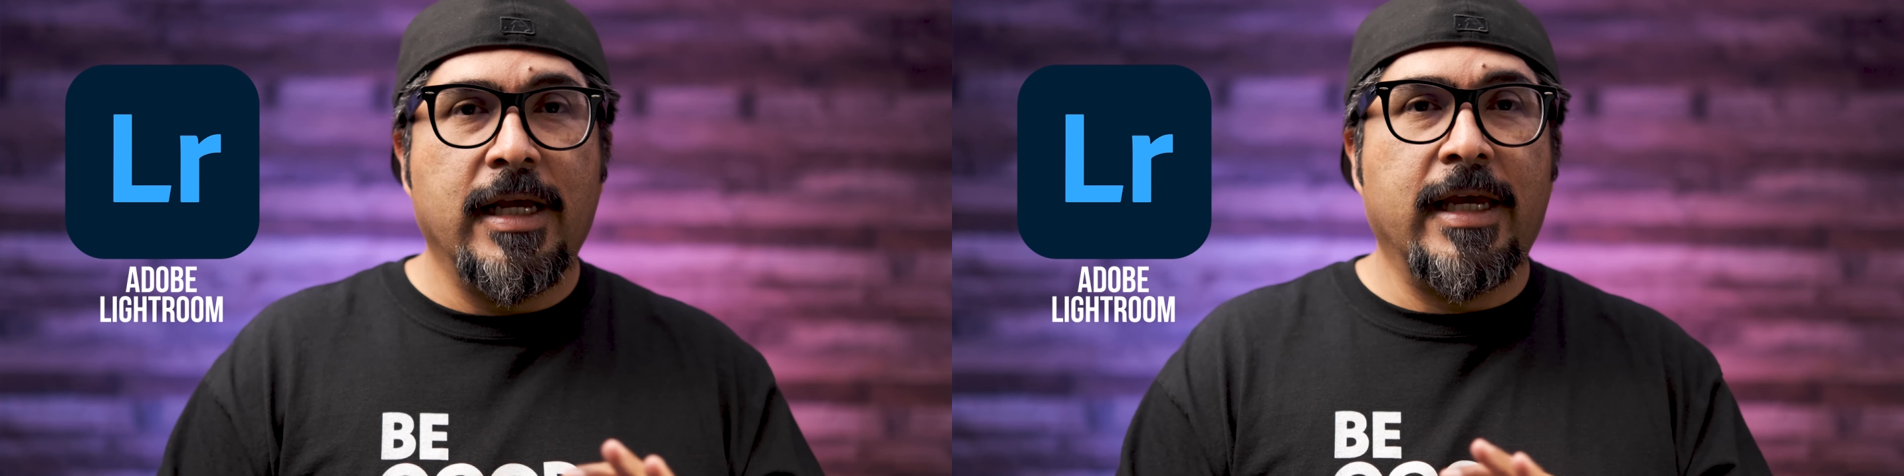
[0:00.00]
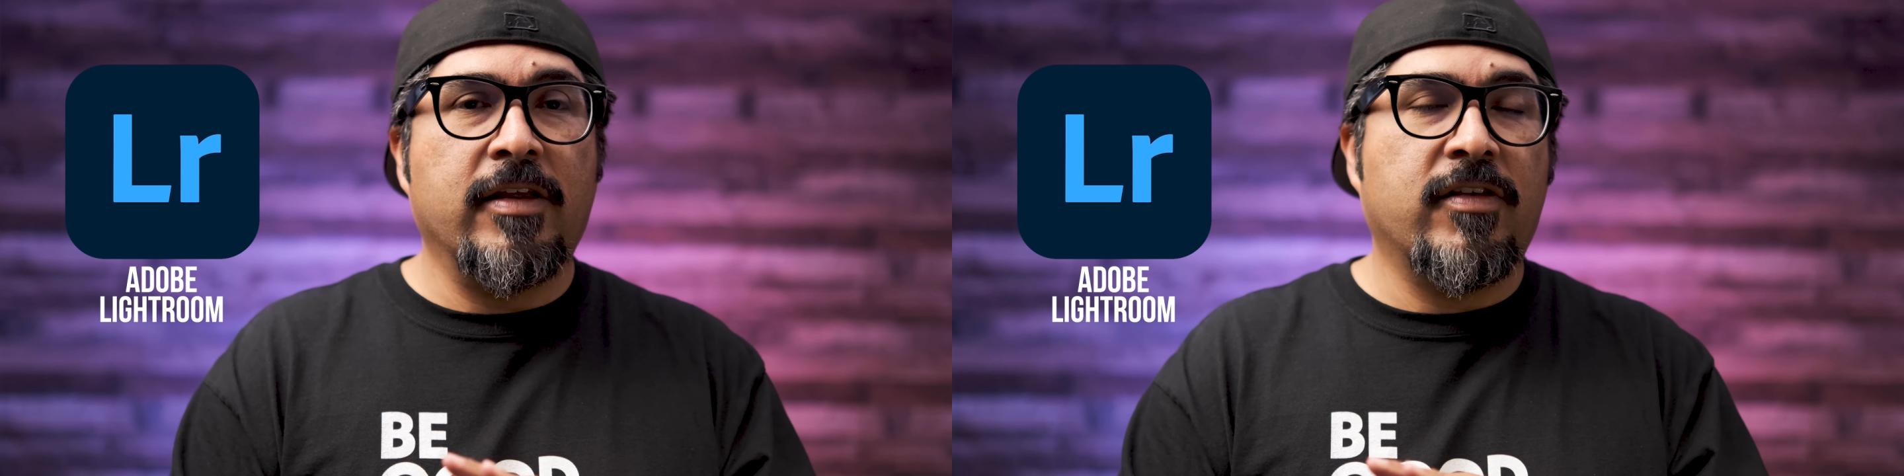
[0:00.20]

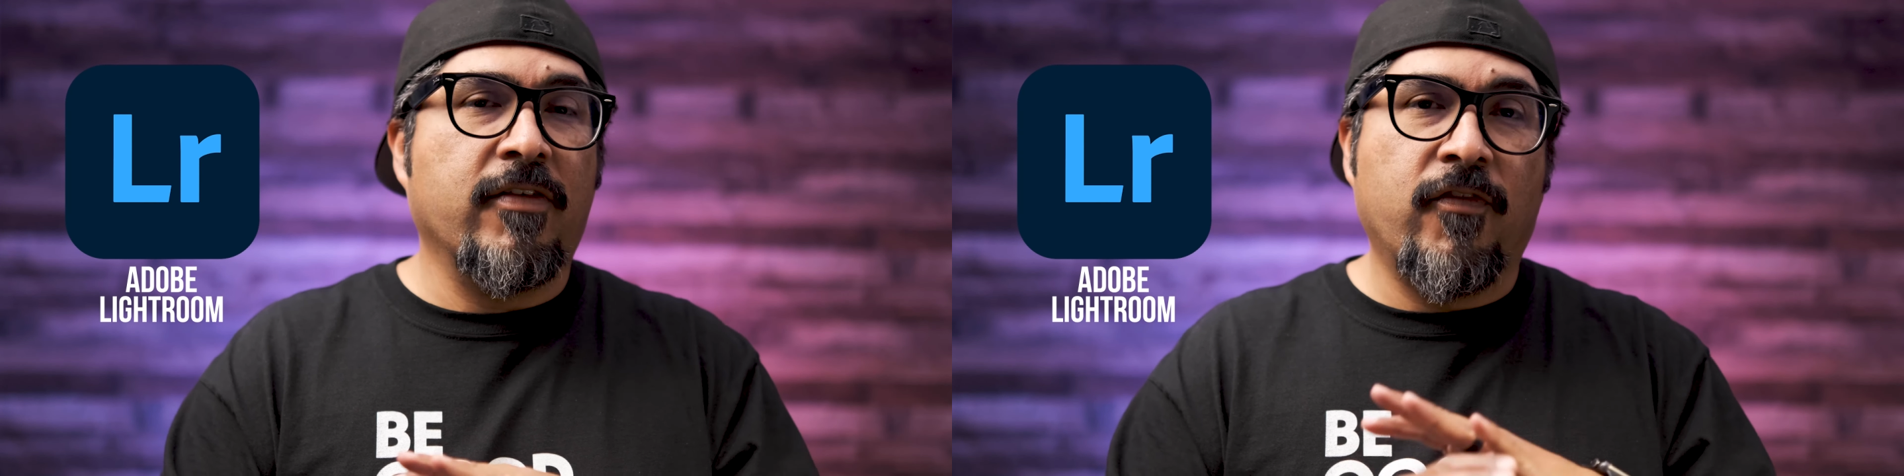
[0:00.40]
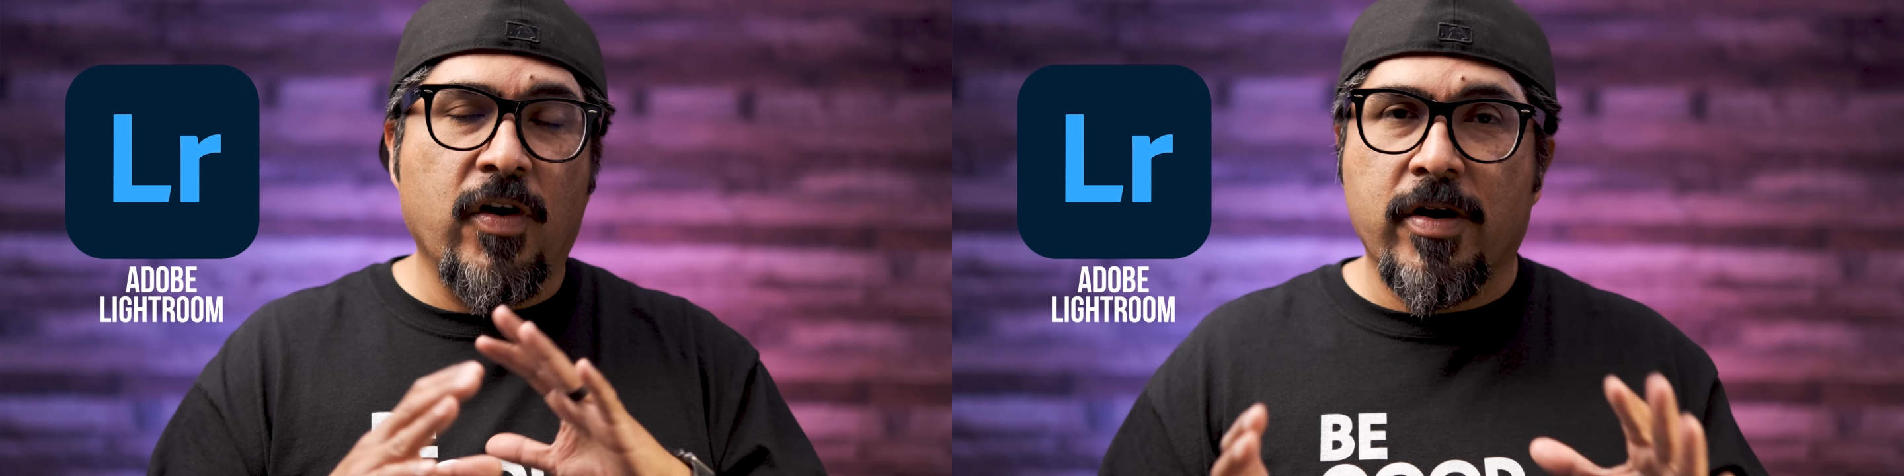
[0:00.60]
it is a
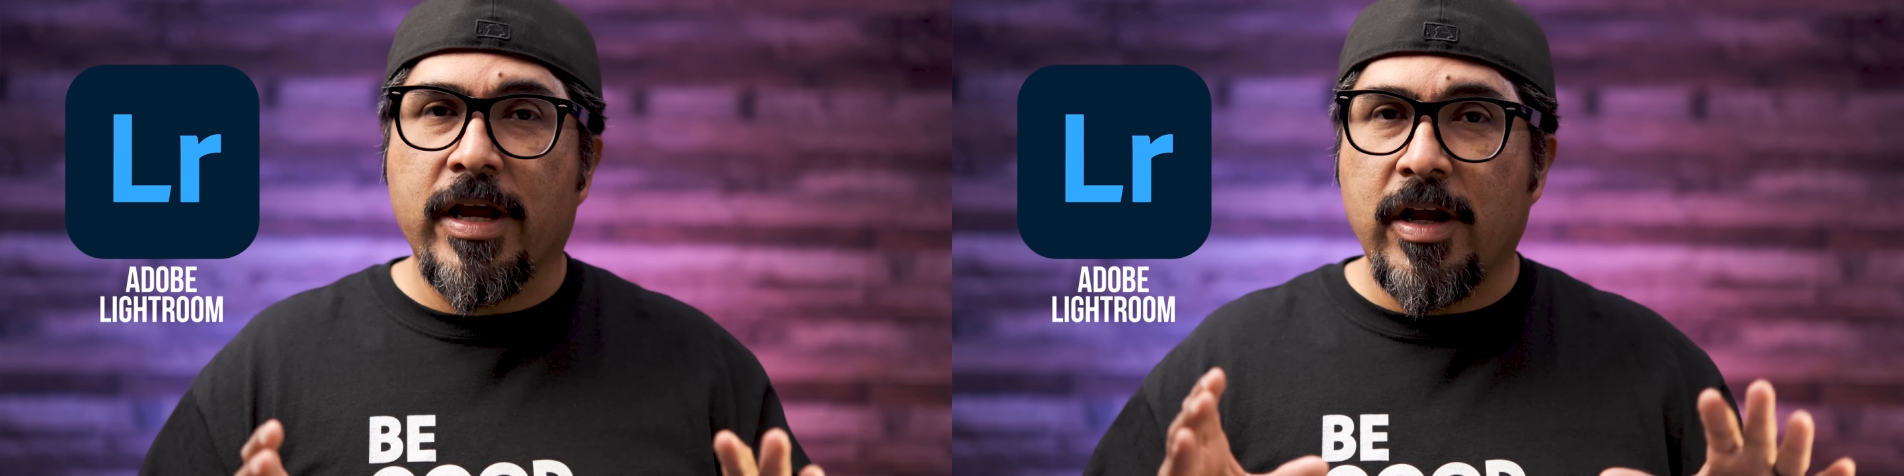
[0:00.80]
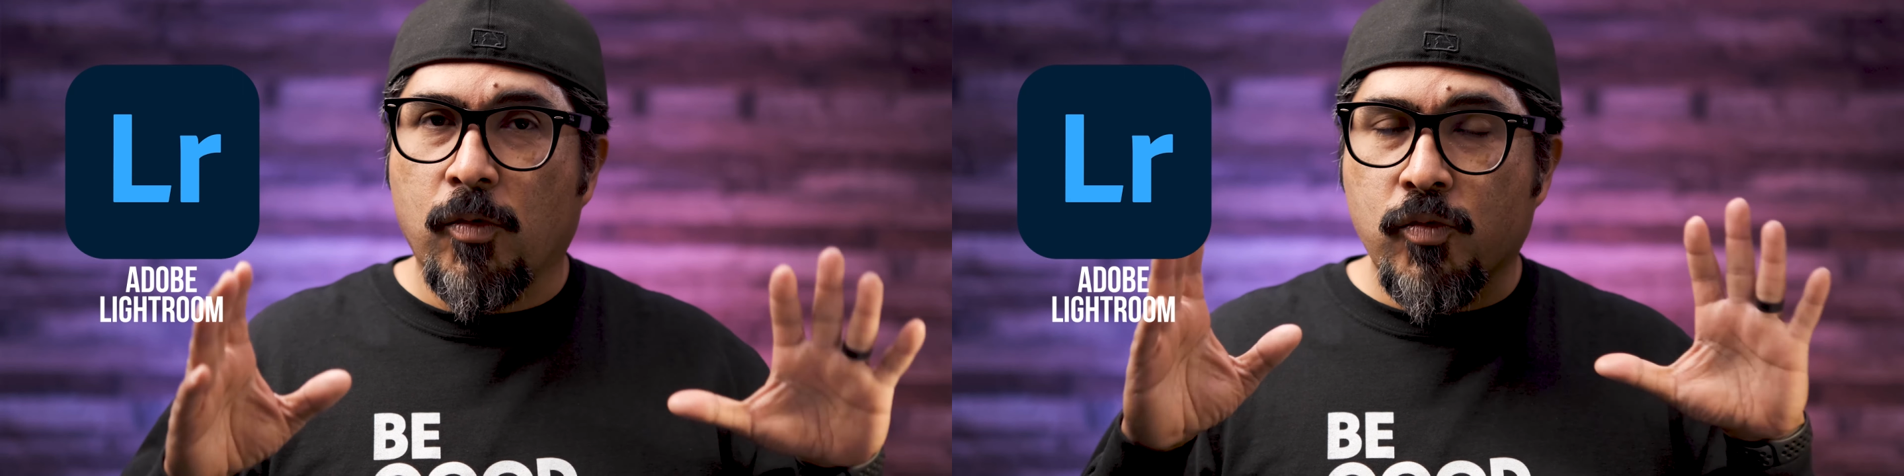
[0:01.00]

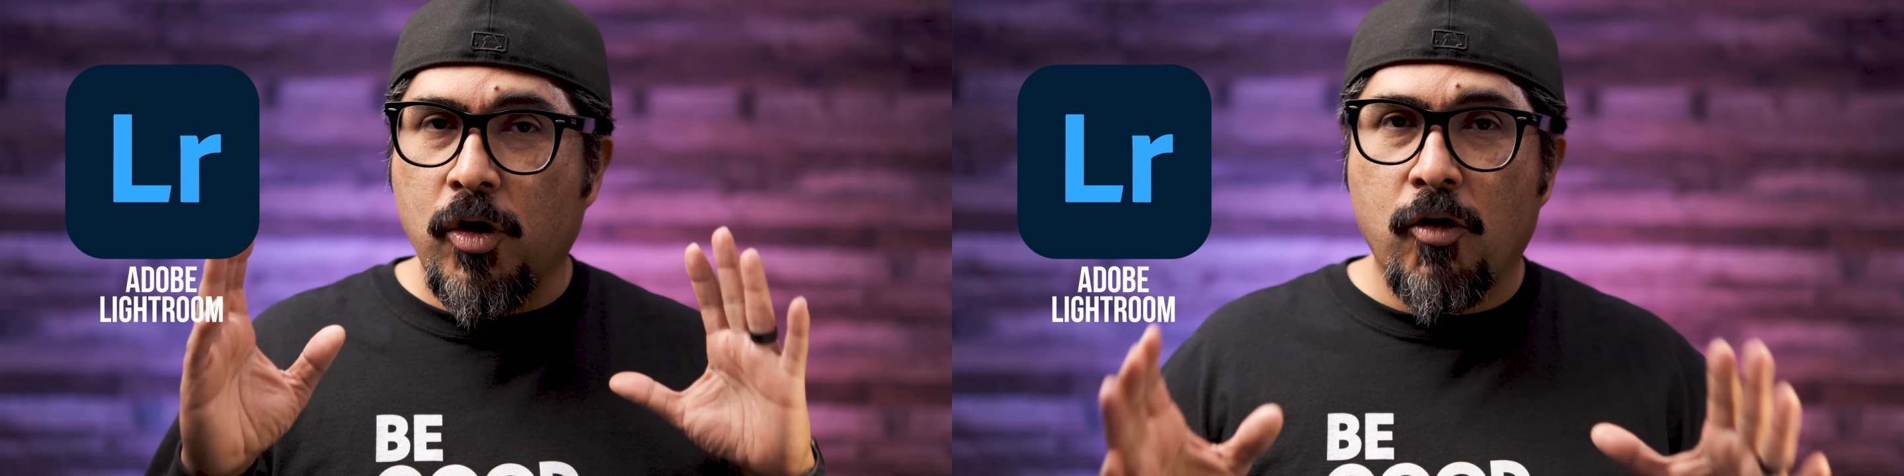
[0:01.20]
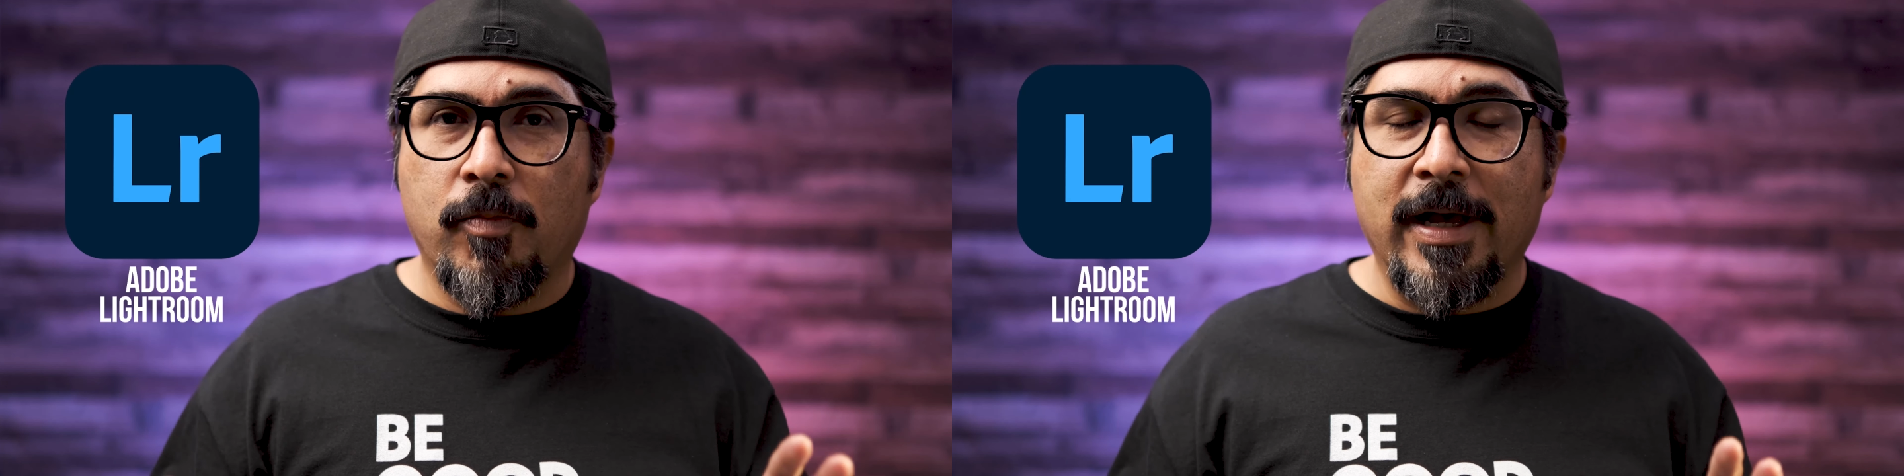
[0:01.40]
very
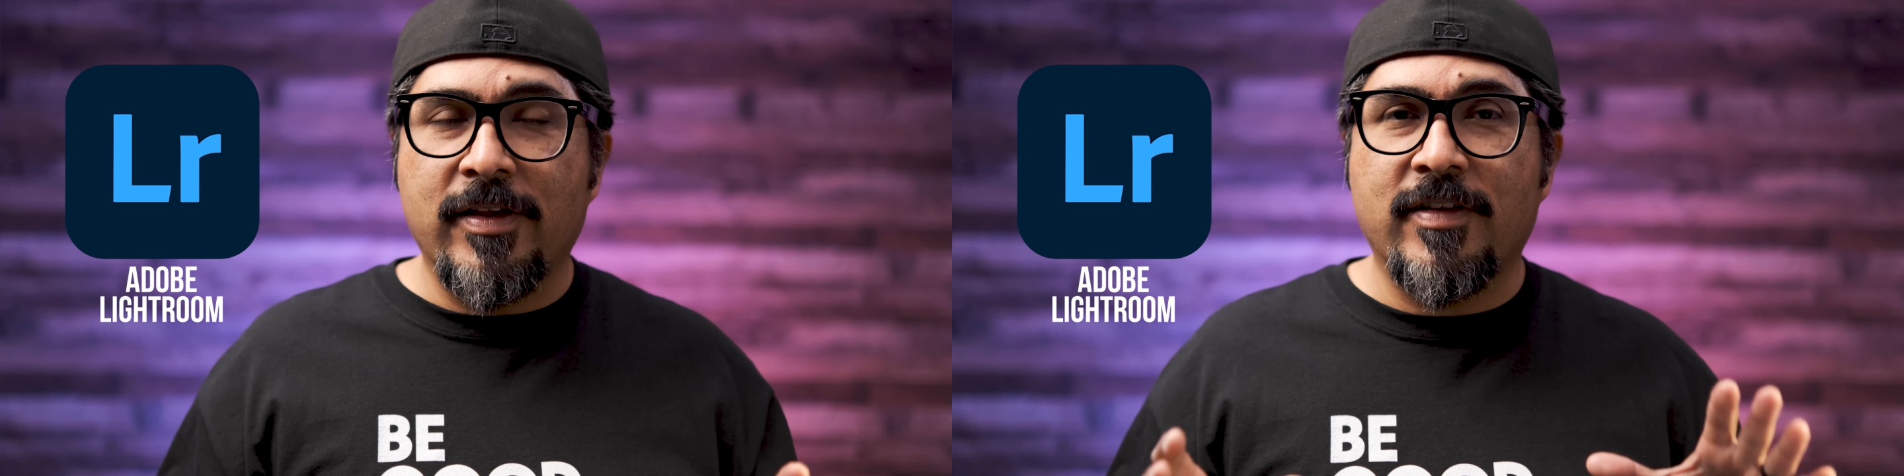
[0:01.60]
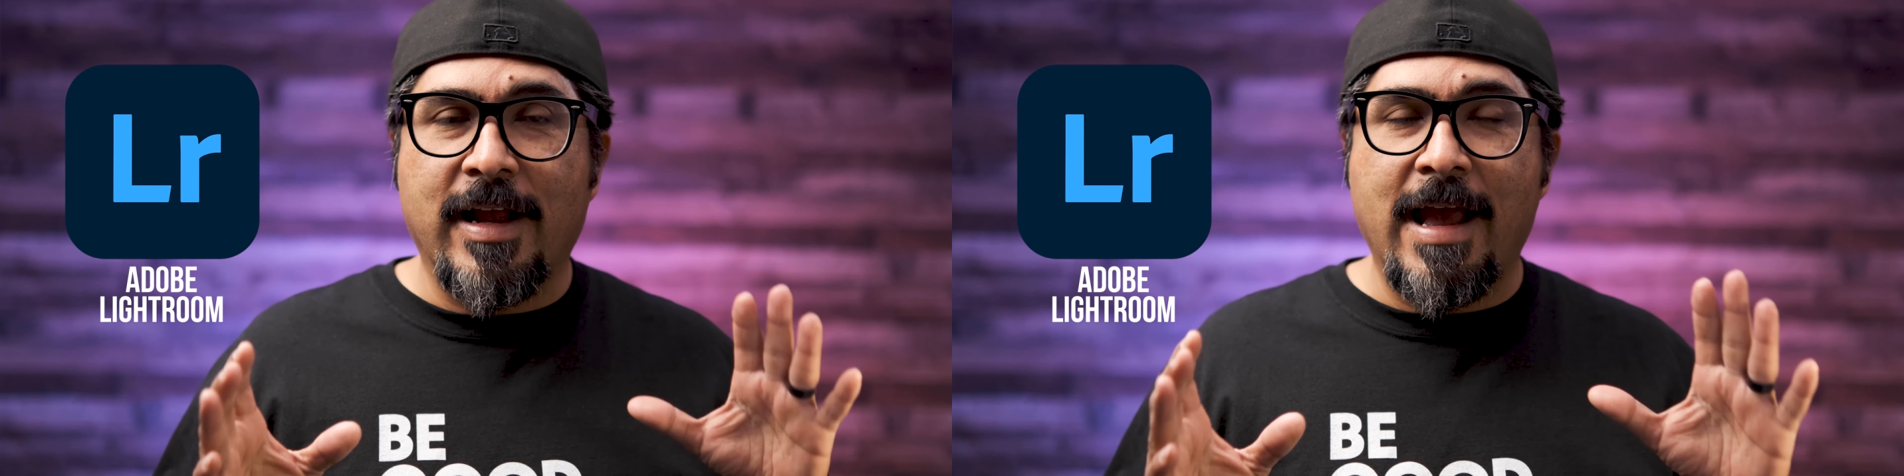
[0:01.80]

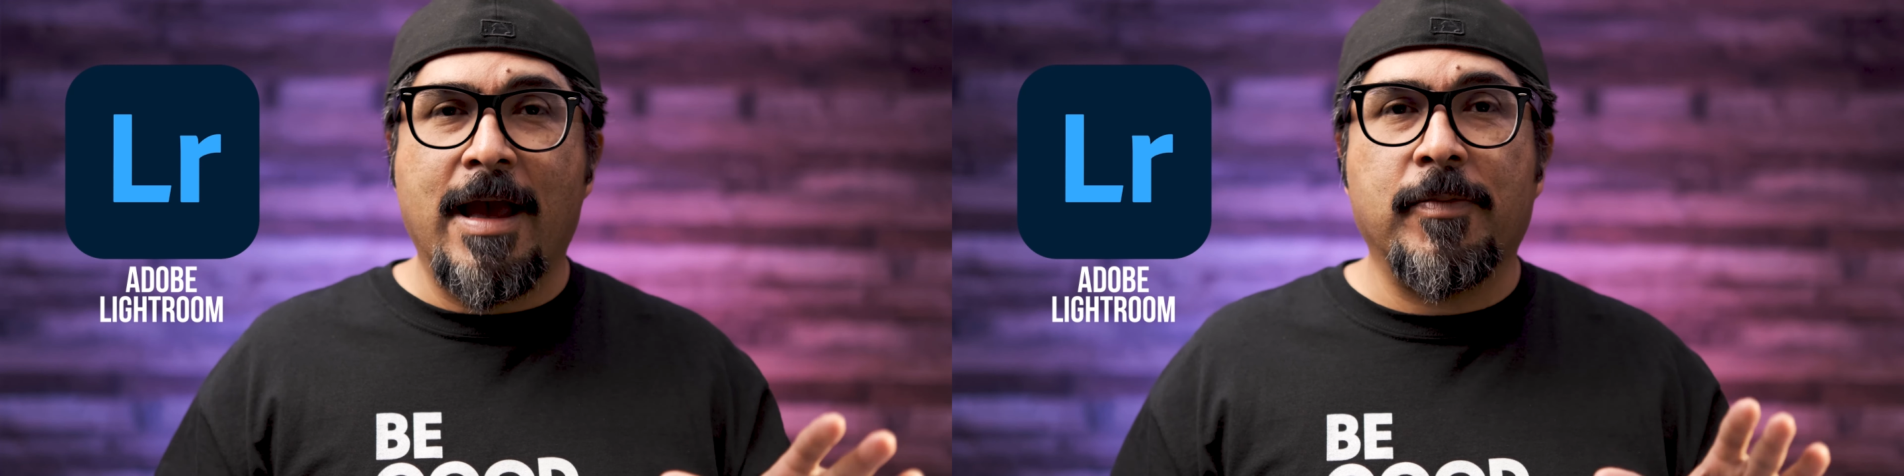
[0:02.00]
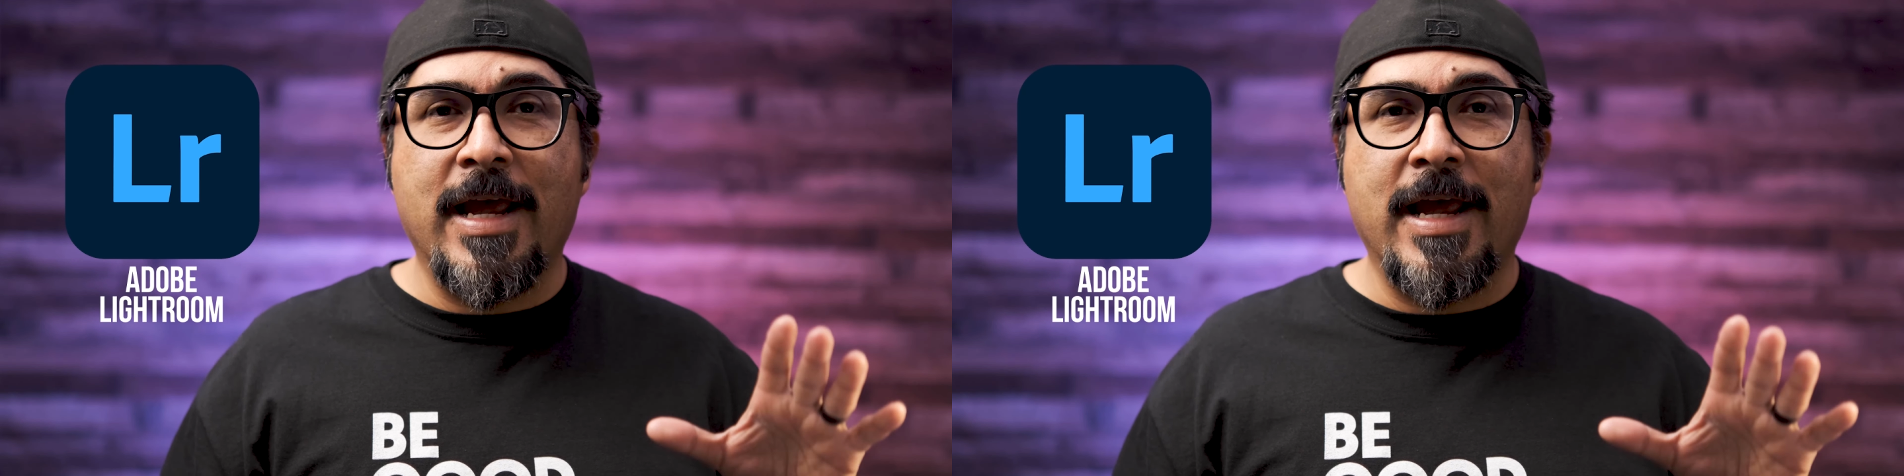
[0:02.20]
robust app.